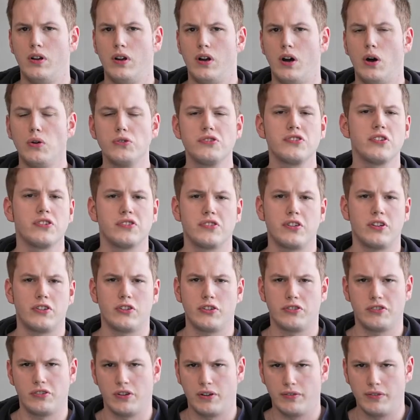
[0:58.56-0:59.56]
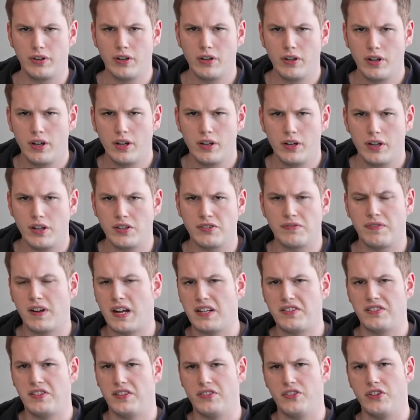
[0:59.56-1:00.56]
Hosting such a server is
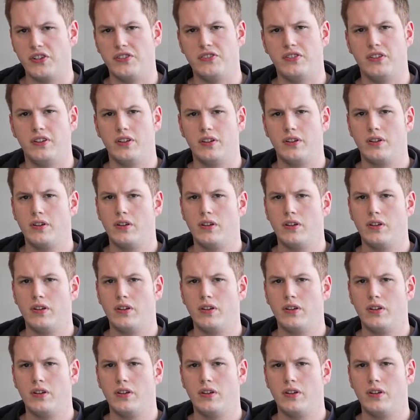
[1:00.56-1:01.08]
fast and easy.